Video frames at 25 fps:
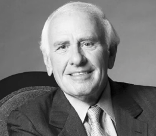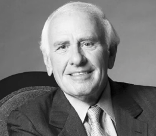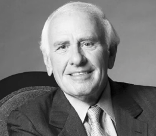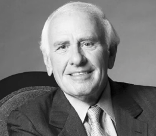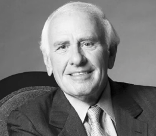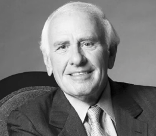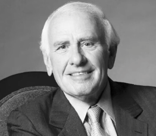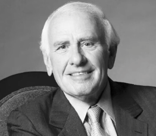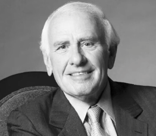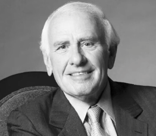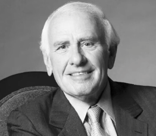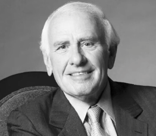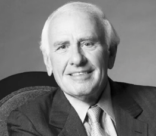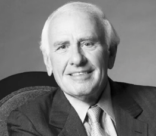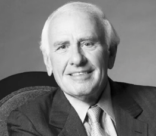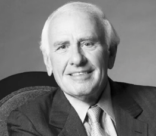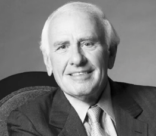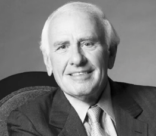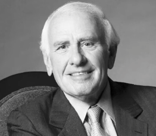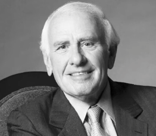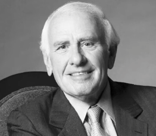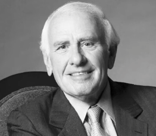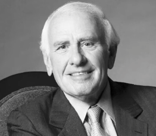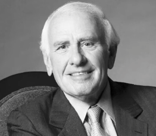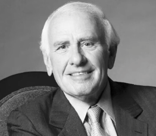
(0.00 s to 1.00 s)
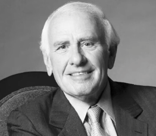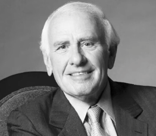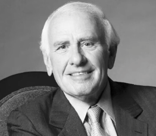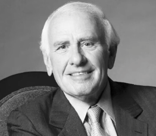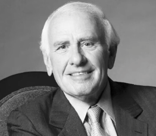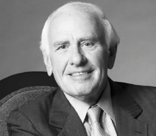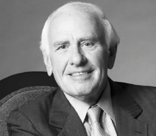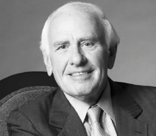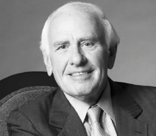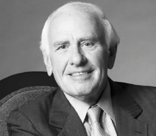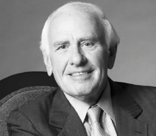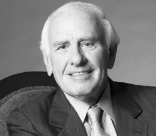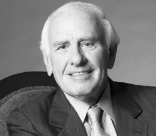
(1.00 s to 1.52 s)

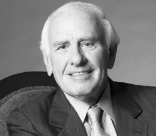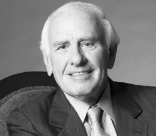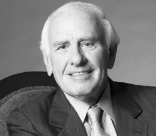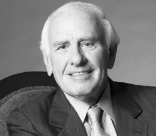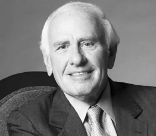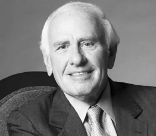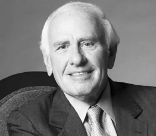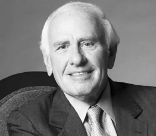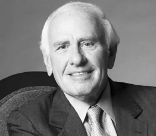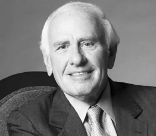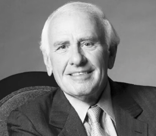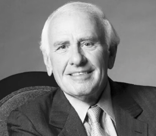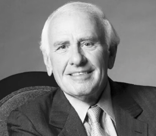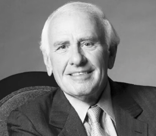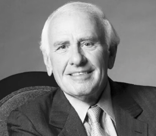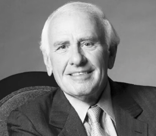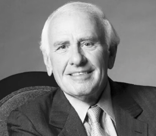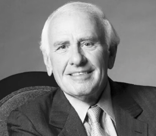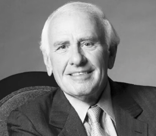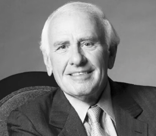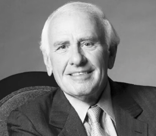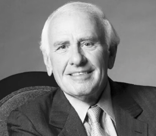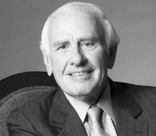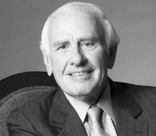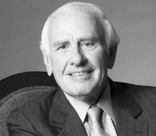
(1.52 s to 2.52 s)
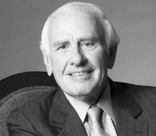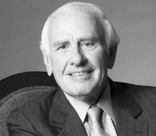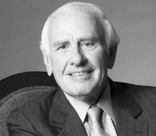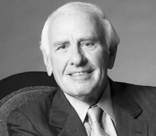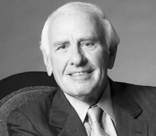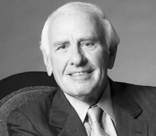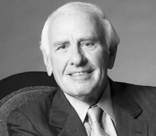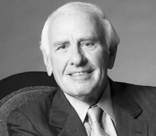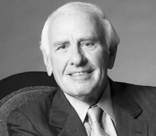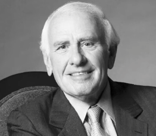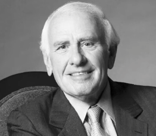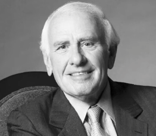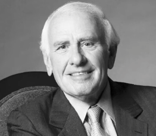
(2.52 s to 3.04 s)

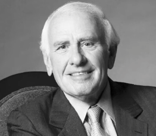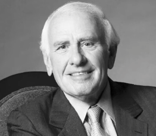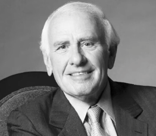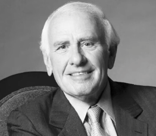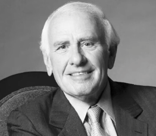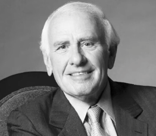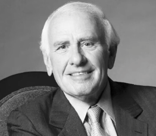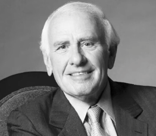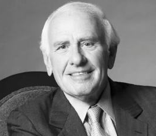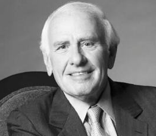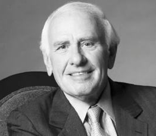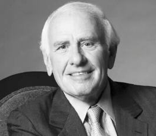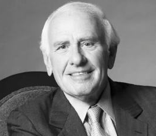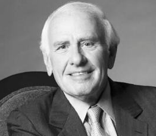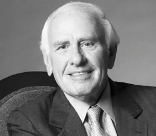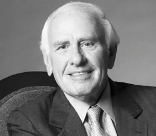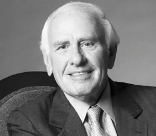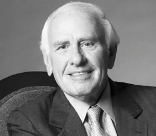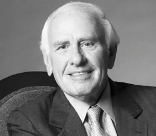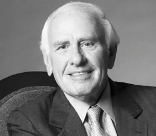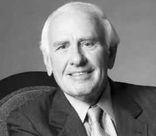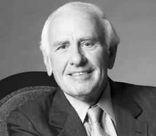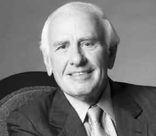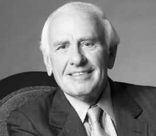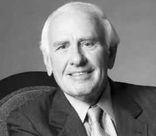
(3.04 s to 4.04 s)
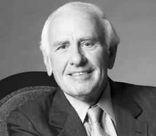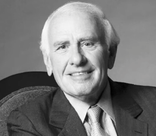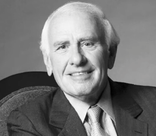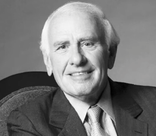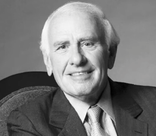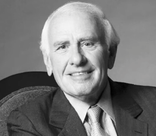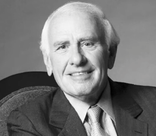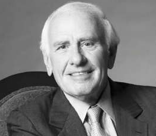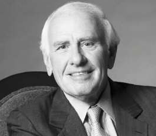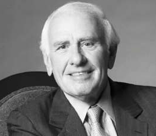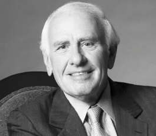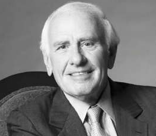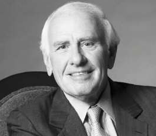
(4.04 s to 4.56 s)

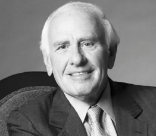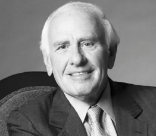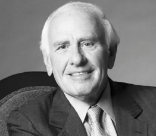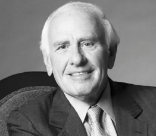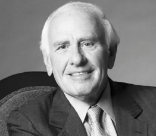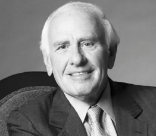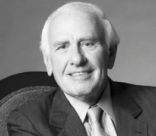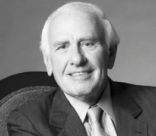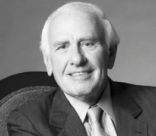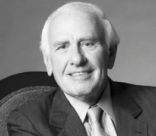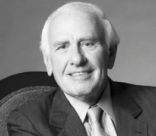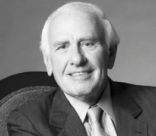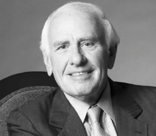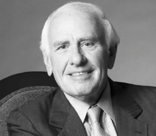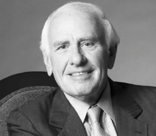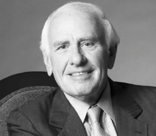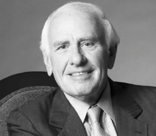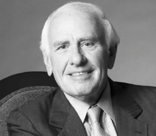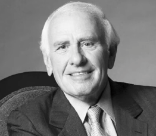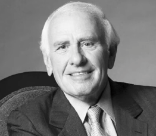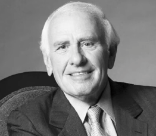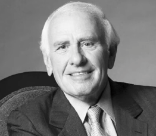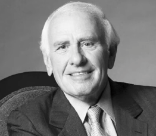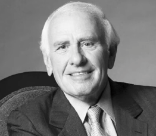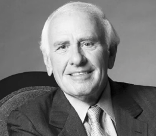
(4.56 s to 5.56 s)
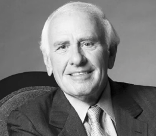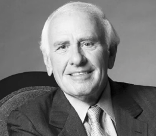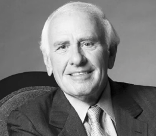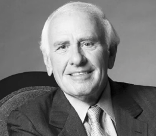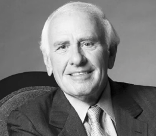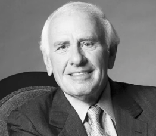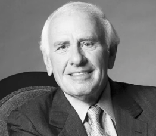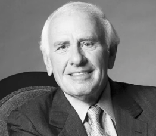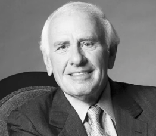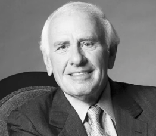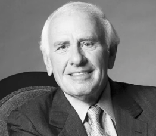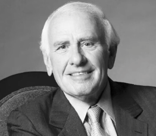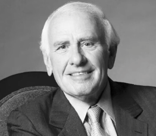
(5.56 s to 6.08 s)

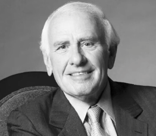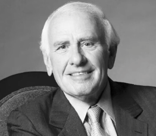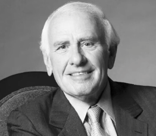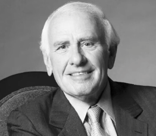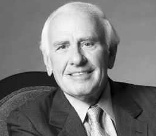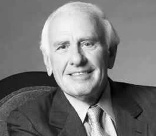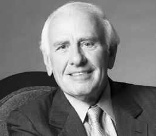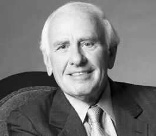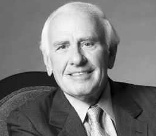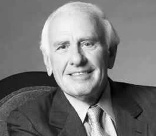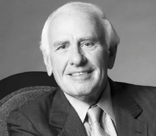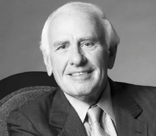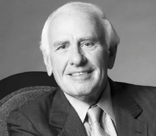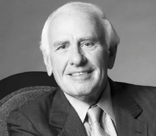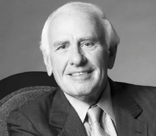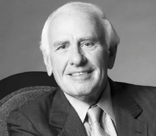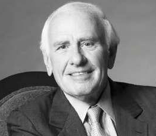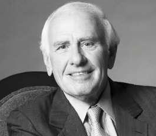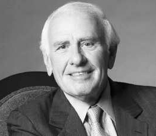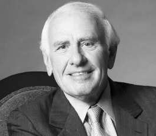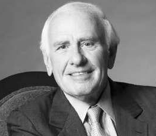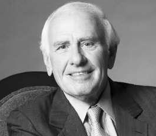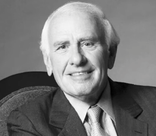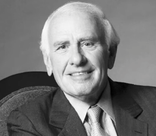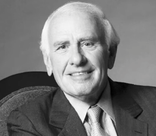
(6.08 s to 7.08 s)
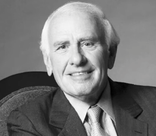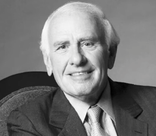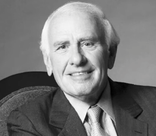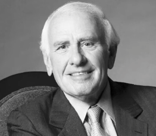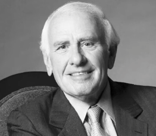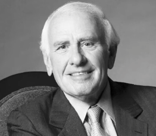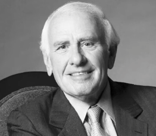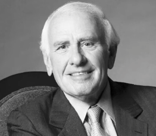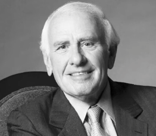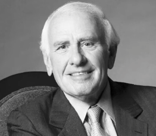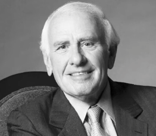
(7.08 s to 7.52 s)
This is a still picture; no speech is visible.